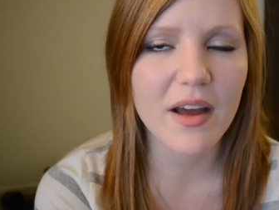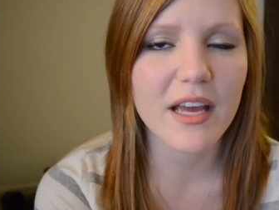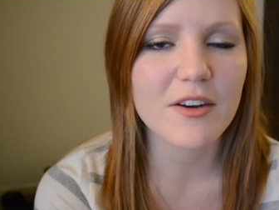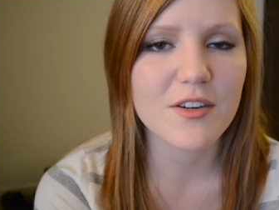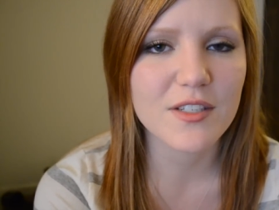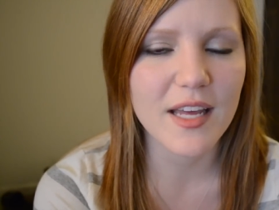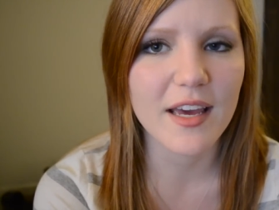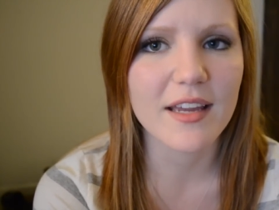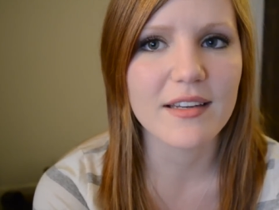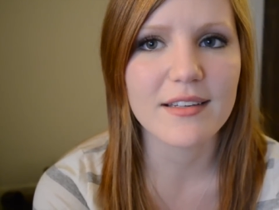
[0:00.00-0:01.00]
and I
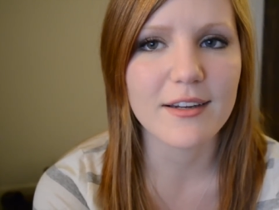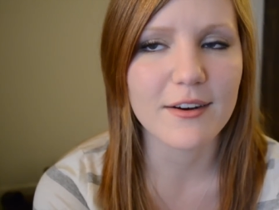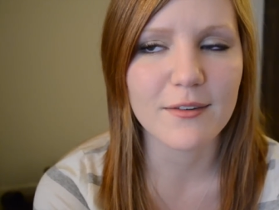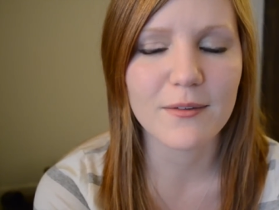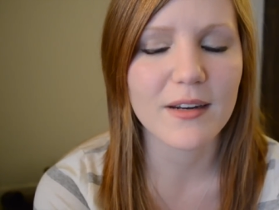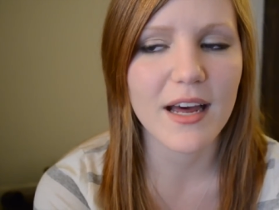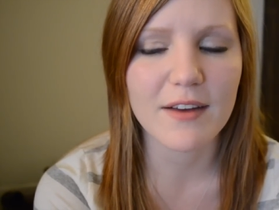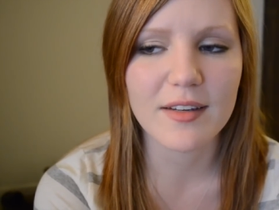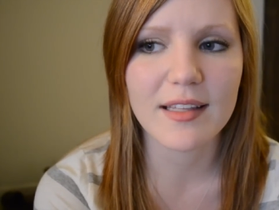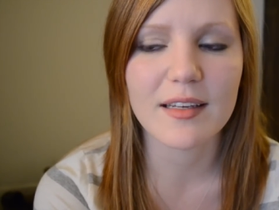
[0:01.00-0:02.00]
understand, you know, not
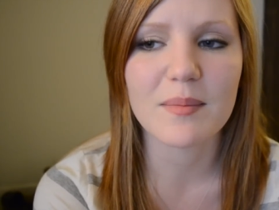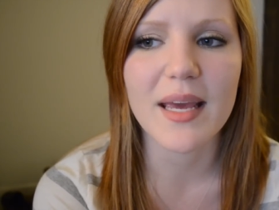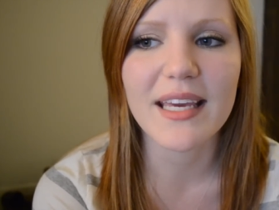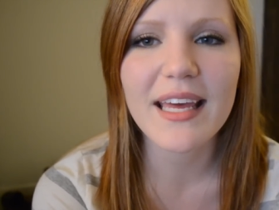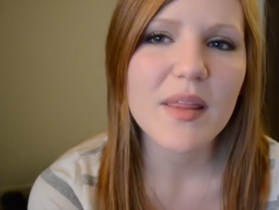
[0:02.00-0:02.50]
everything can make it.